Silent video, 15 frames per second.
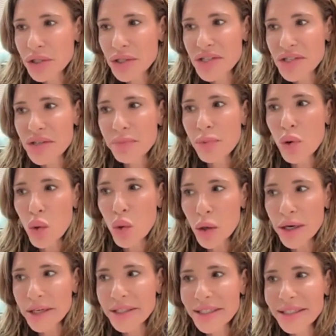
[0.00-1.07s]

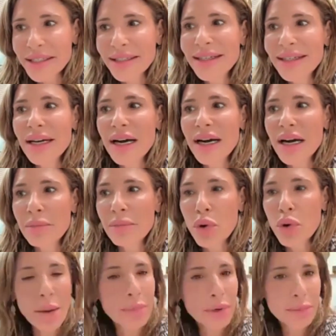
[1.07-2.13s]
support
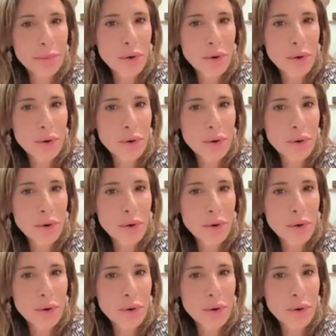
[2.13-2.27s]
proper